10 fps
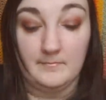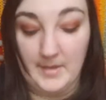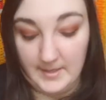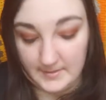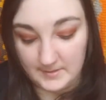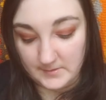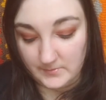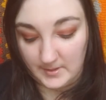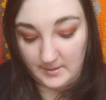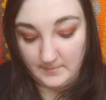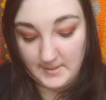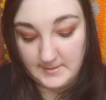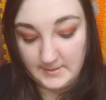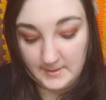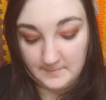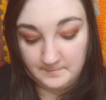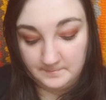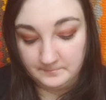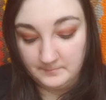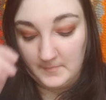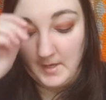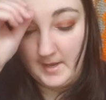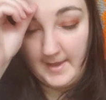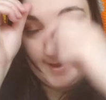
but it's working out nicely. I